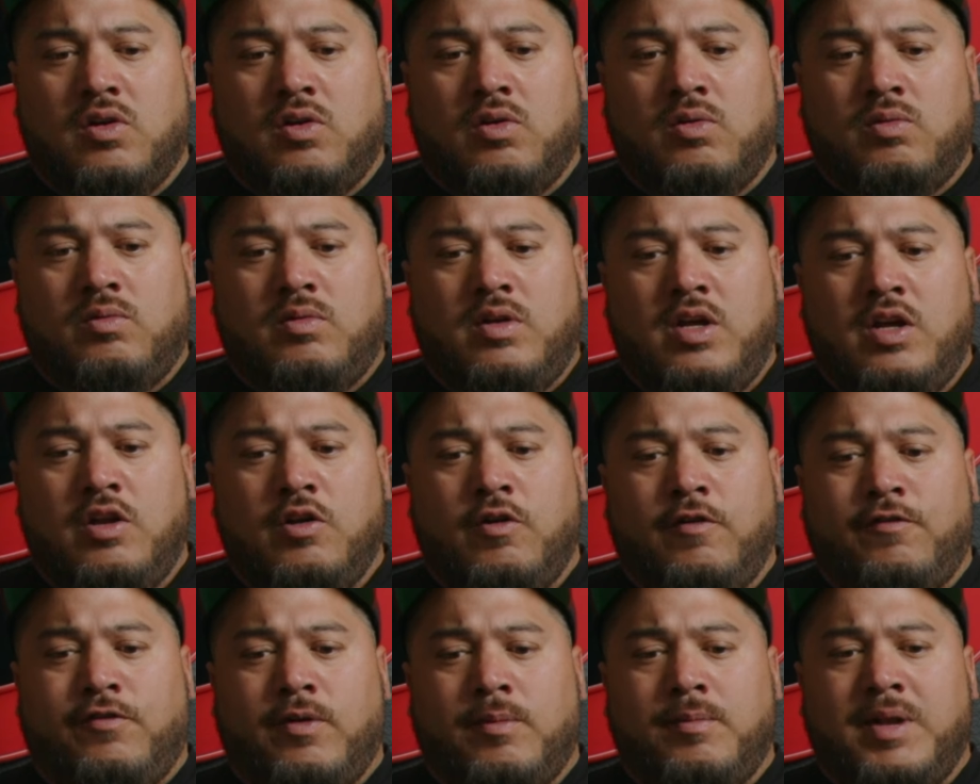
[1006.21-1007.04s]
so, you
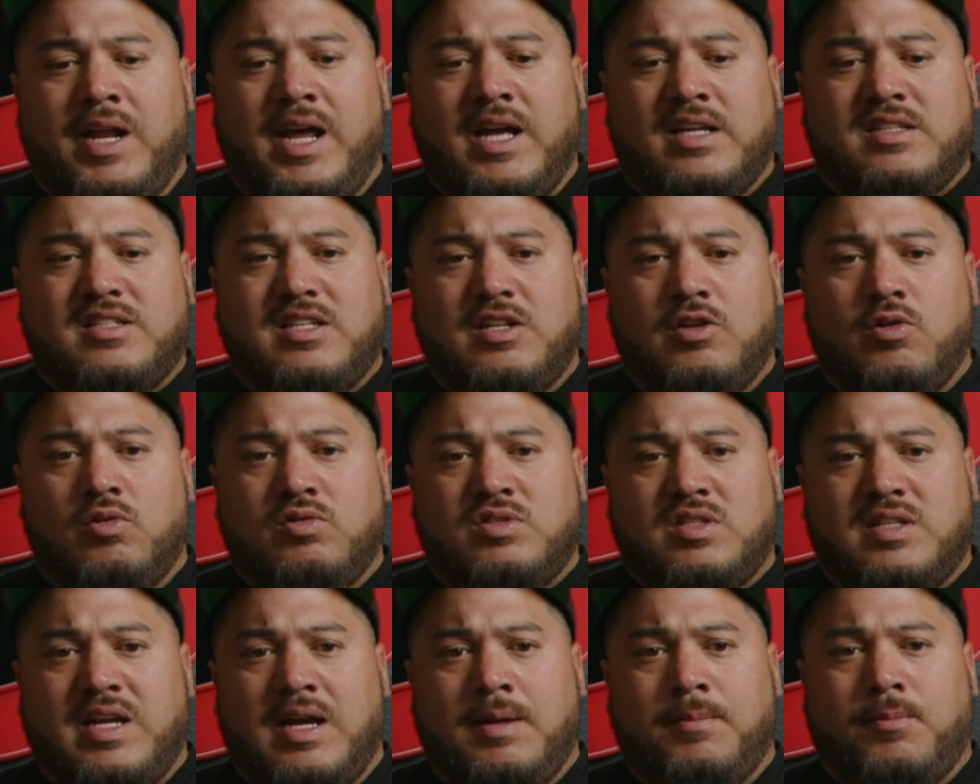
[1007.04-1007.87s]
know, from an X and
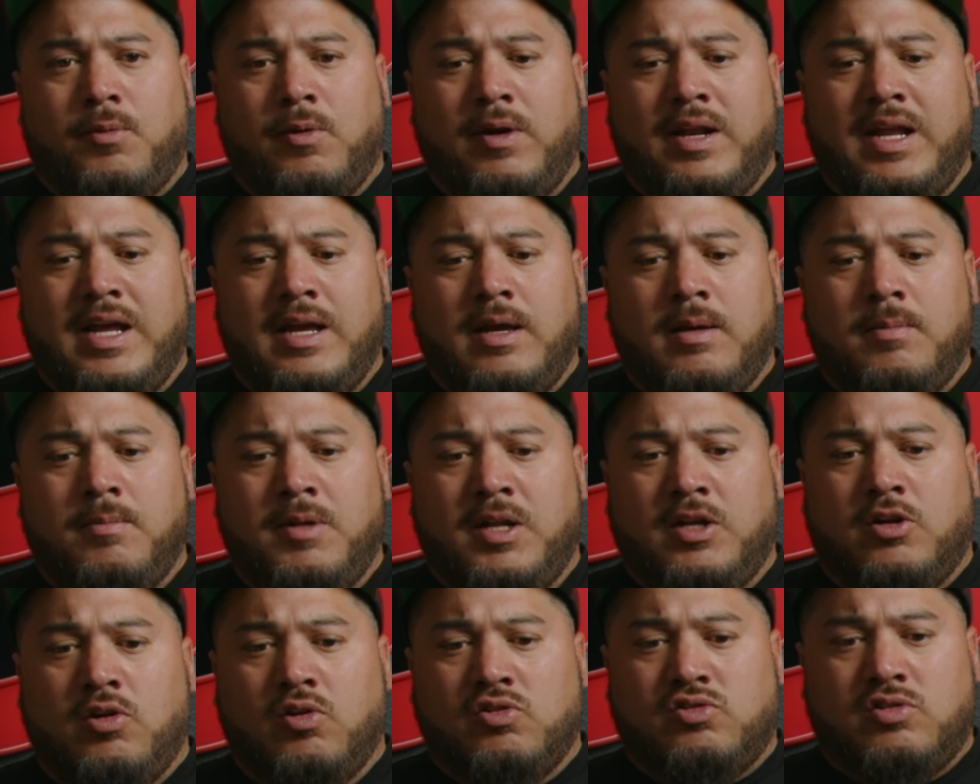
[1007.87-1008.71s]
O standpoint, him
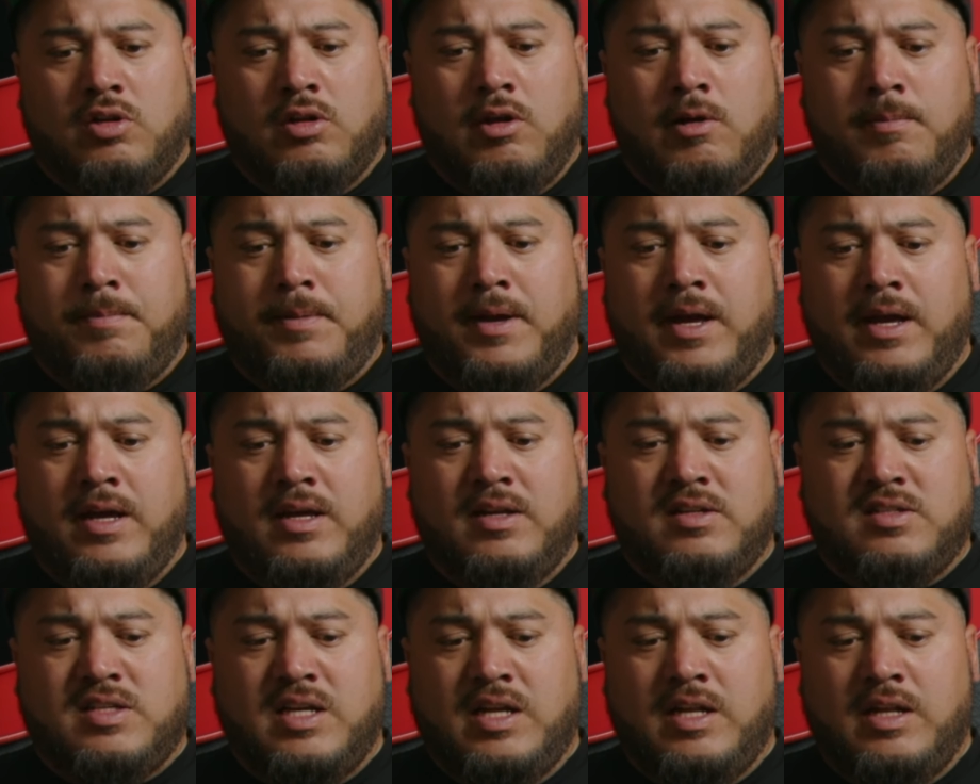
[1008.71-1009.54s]
and Coach
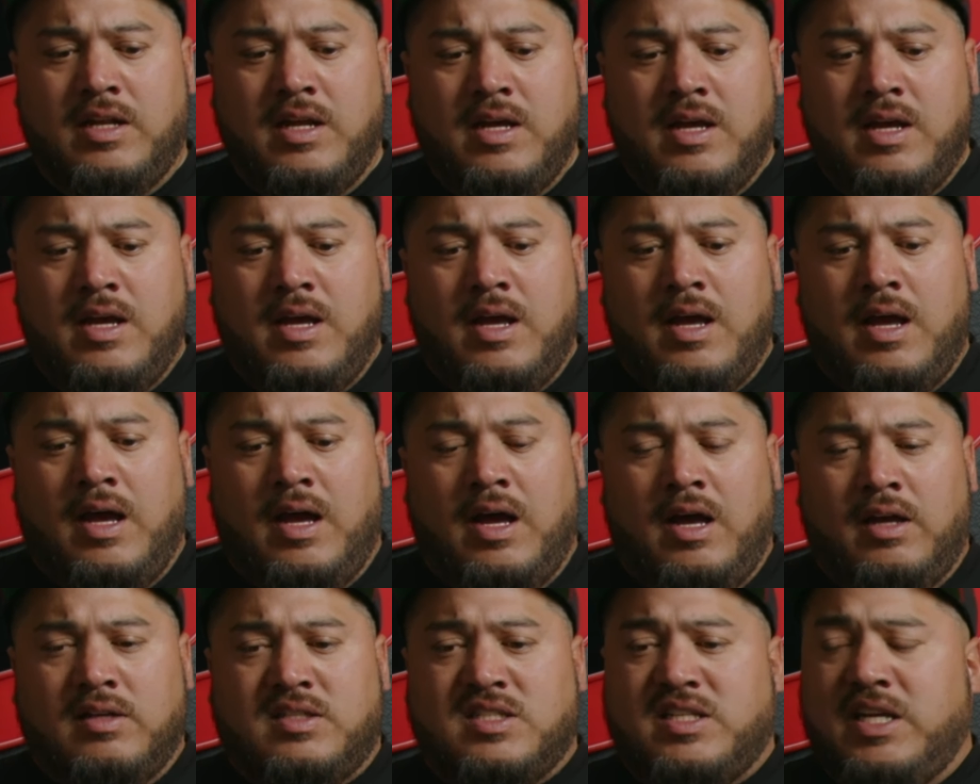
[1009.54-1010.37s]
Lopez and
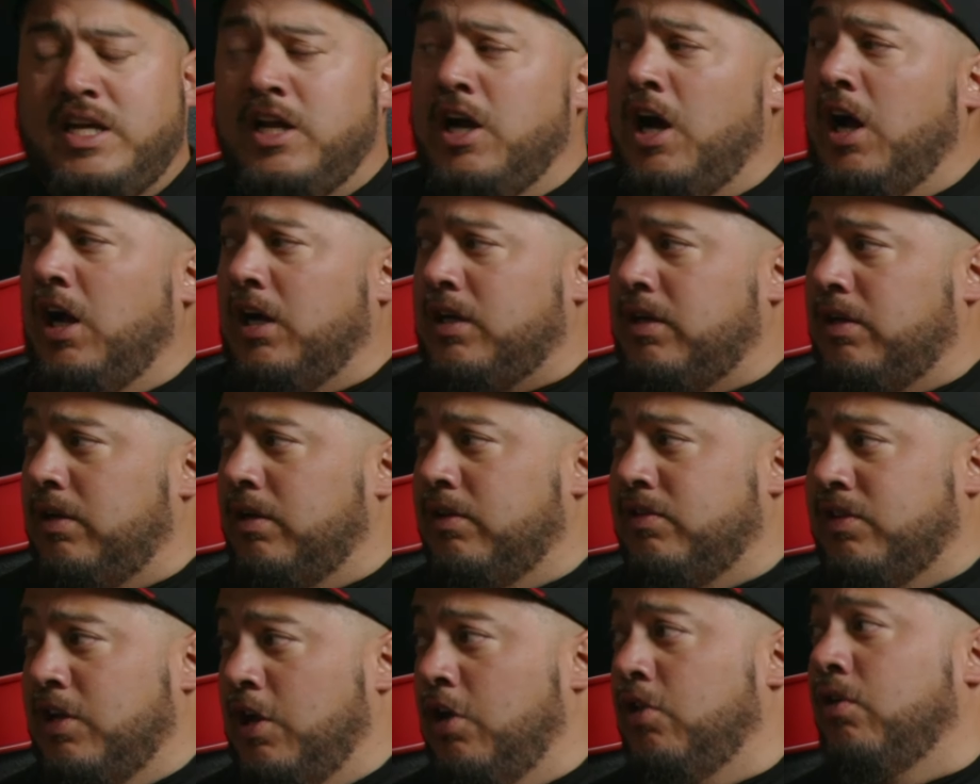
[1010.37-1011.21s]
Seahawk
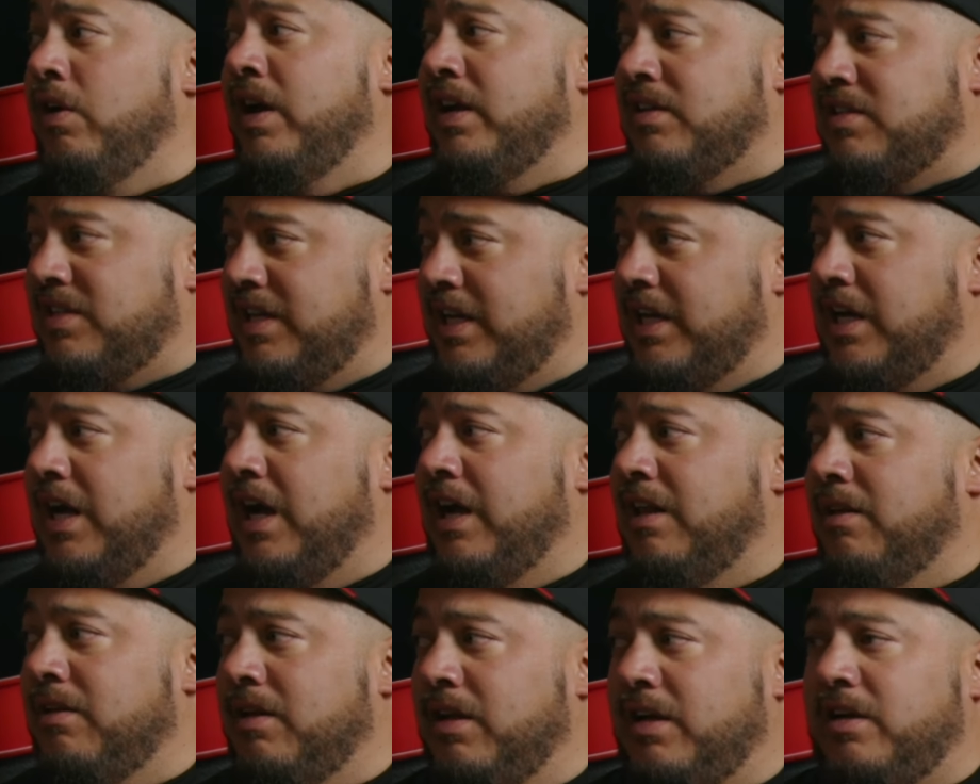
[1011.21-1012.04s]
is another SC
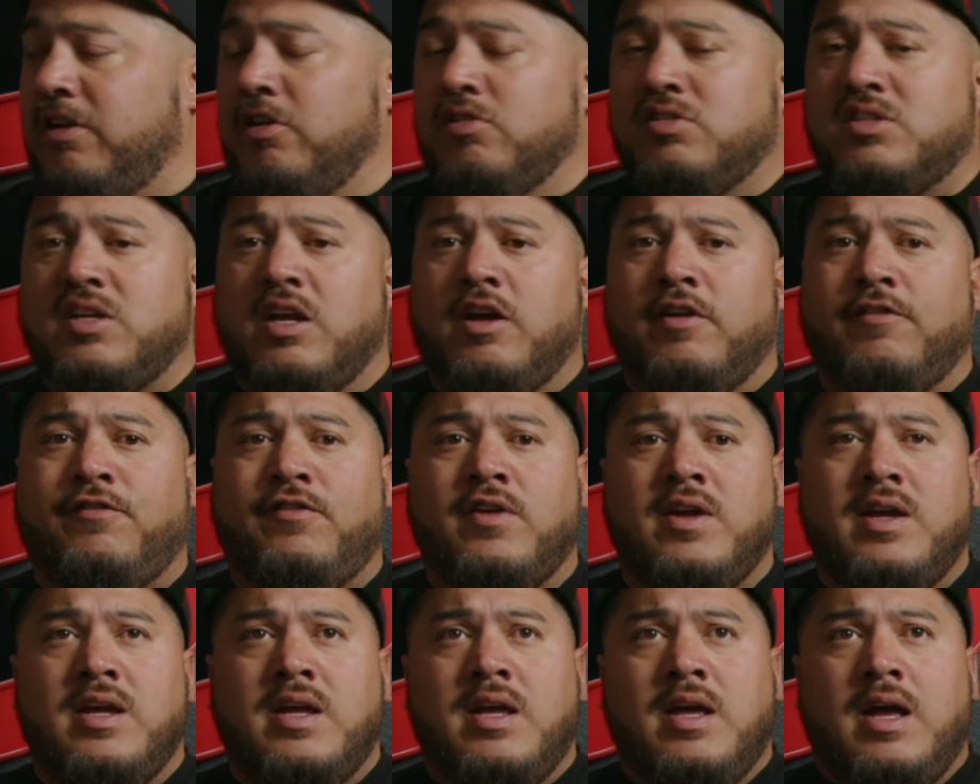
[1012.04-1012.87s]
guy like yourself.